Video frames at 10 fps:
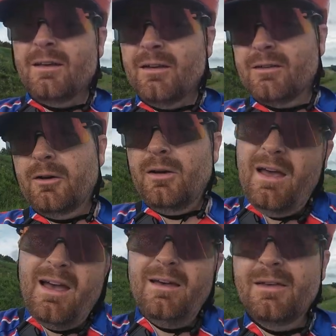So
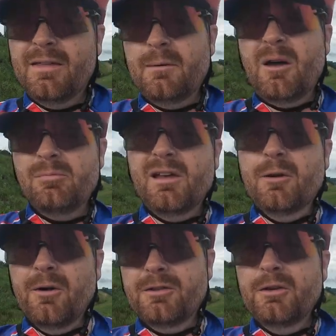that might play a
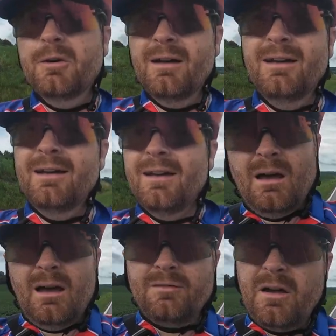role too.
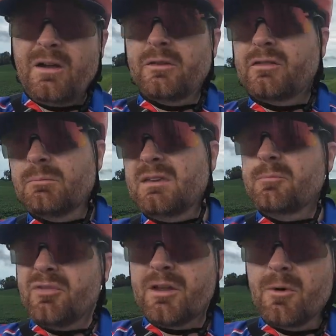I found out something
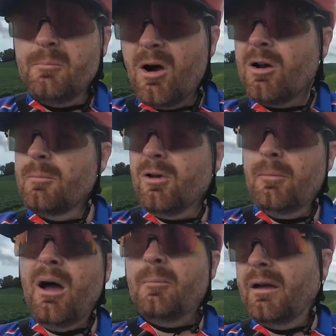pretty remarkable
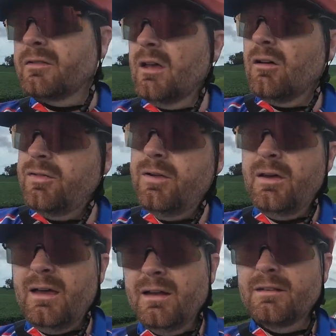about myself,
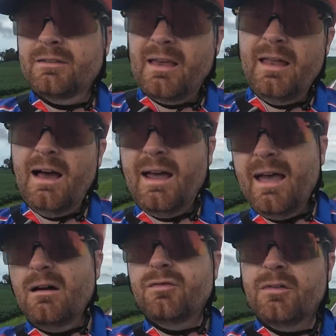and it's that I
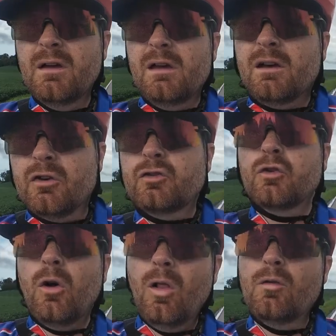have
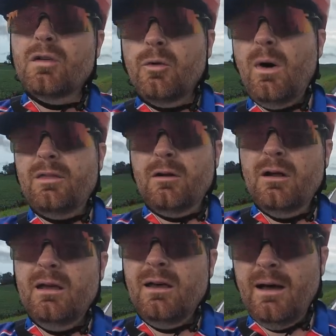control over the weather.
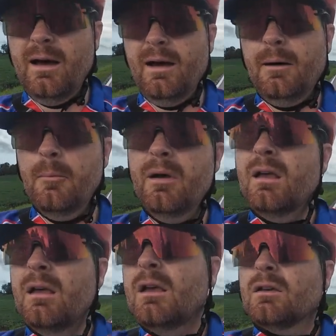
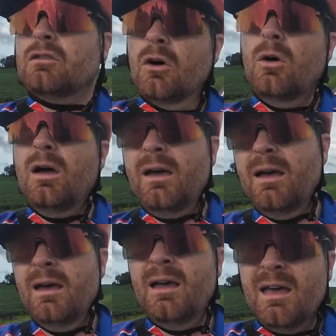So
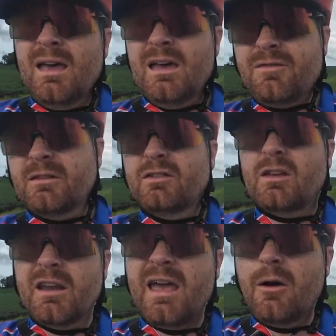if it's
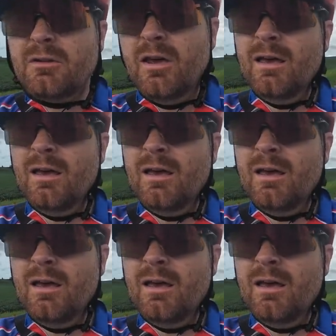sunny out,